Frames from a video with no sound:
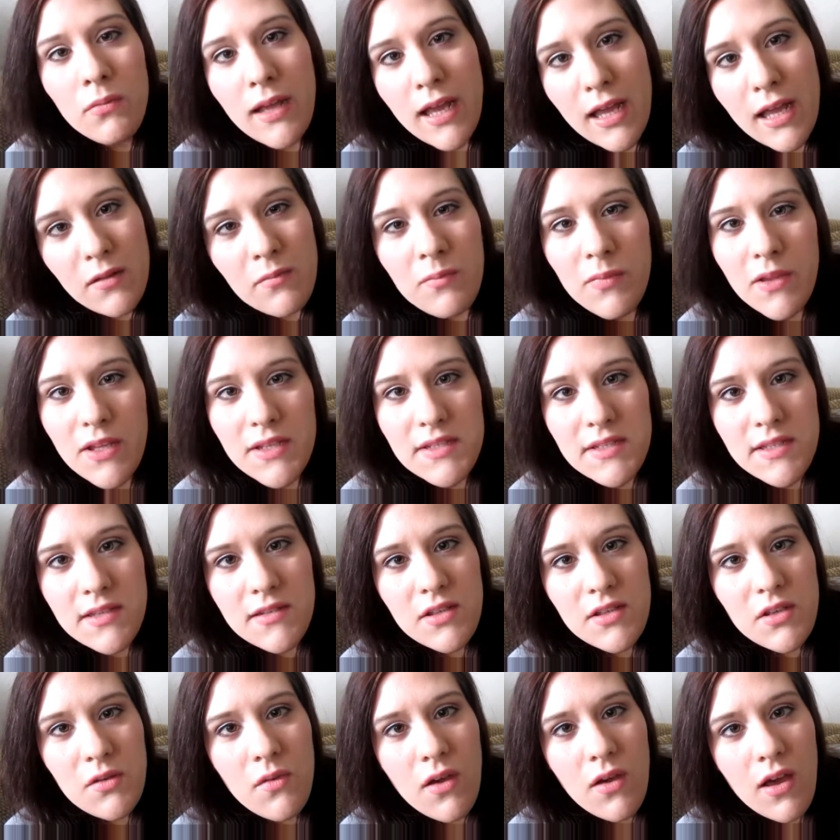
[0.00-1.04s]
God
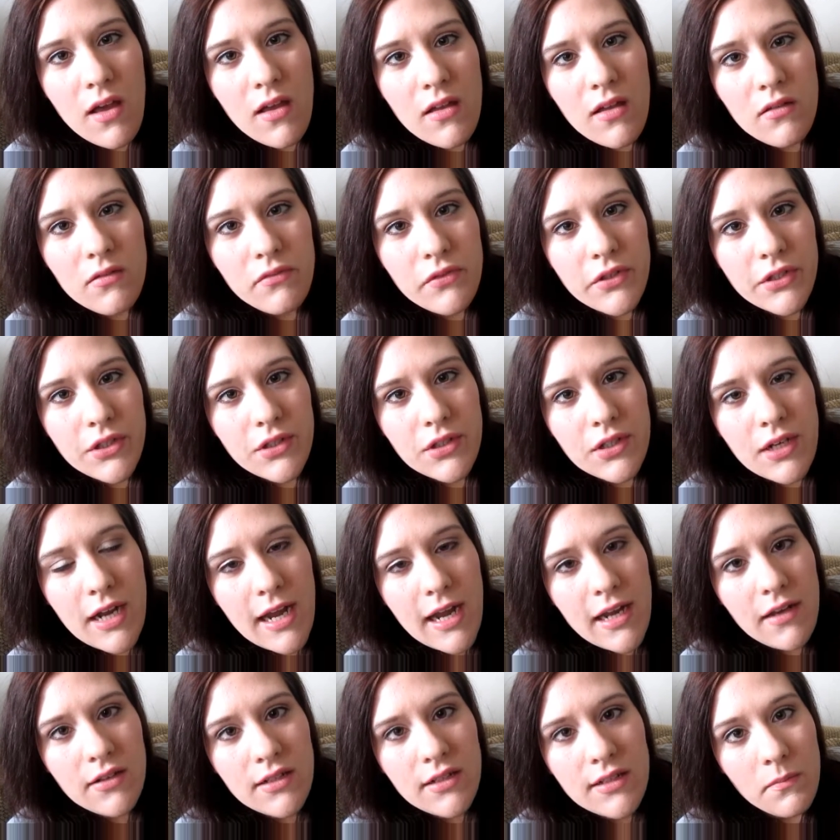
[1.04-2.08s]
blesses you all for your
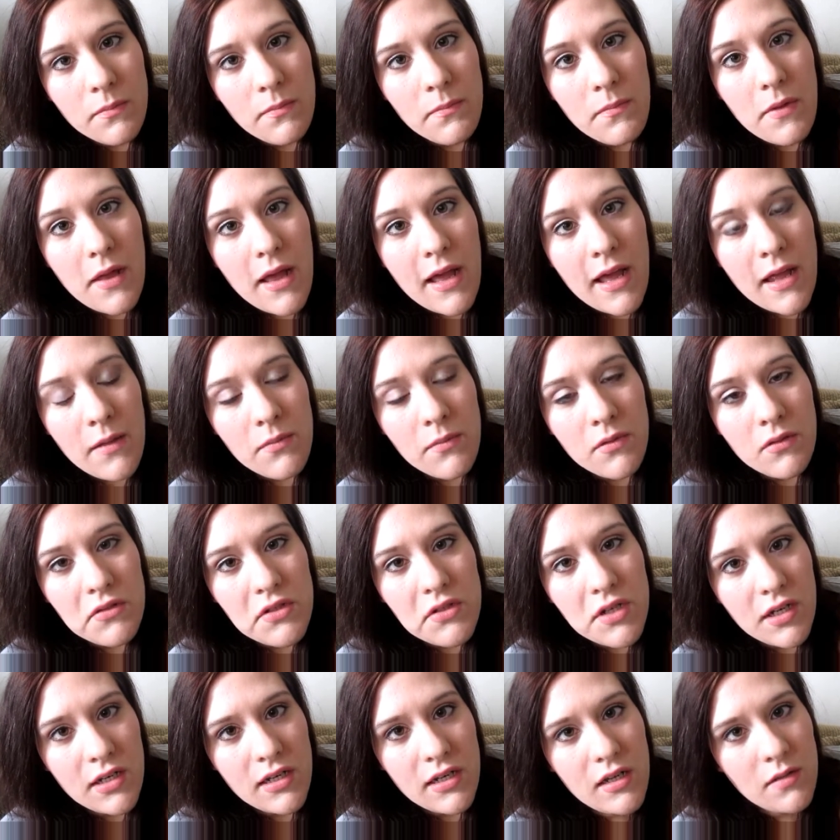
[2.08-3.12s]
kindness, but I will
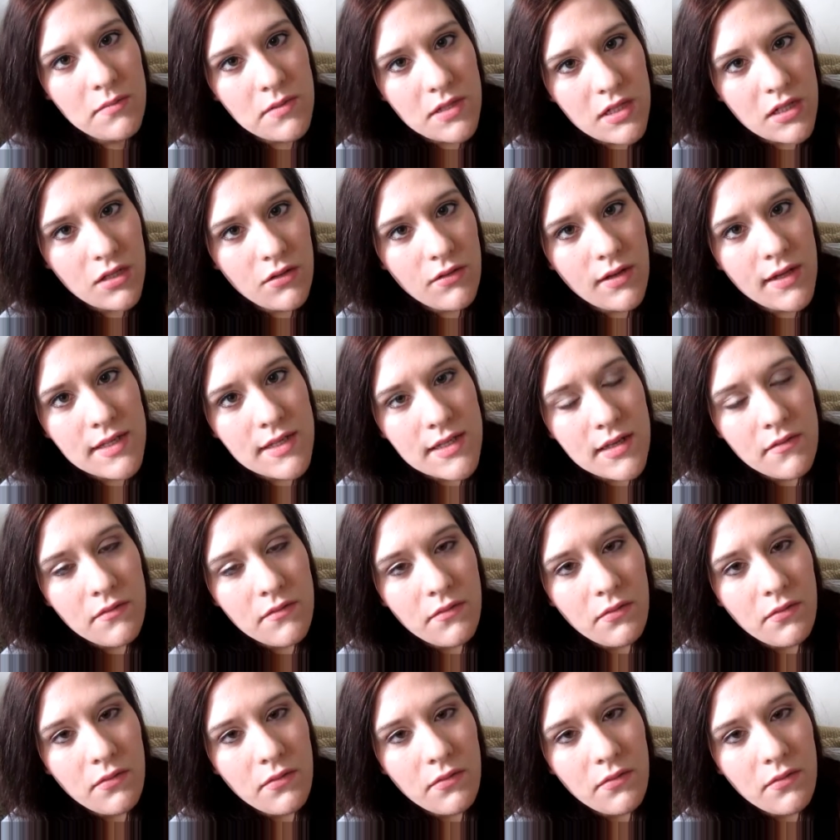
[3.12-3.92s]
try to update you guys on